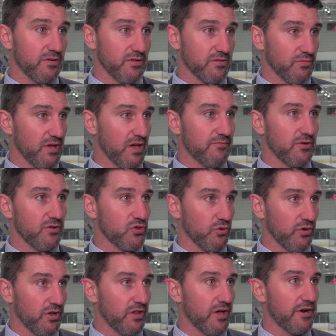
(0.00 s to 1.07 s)
because we haven't
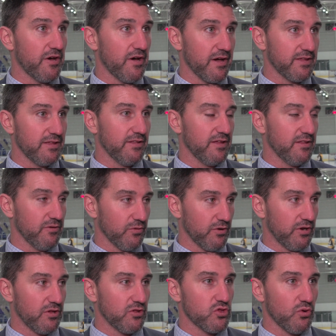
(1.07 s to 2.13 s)
enjoyed a lot of hockey lately. We're
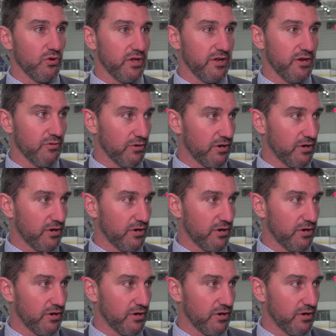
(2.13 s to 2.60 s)
going to enjoy it here.